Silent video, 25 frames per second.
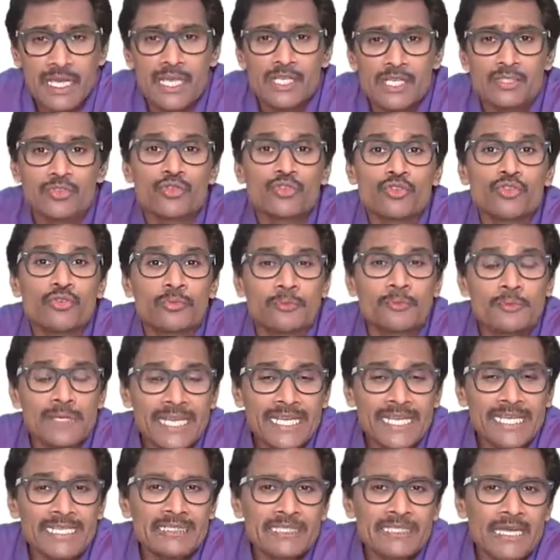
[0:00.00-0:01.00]
So you
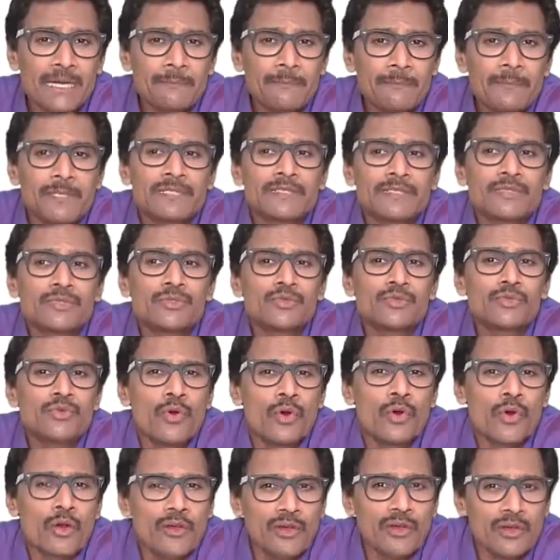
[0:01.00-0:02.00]
break it up
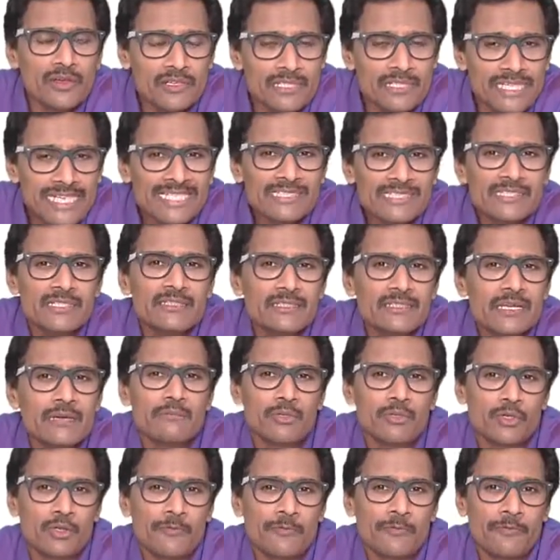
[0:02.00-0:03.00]
into greater
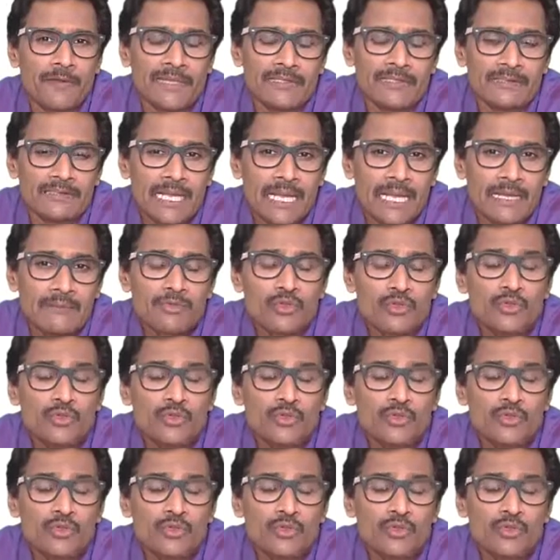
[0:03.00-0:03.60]
number of exams.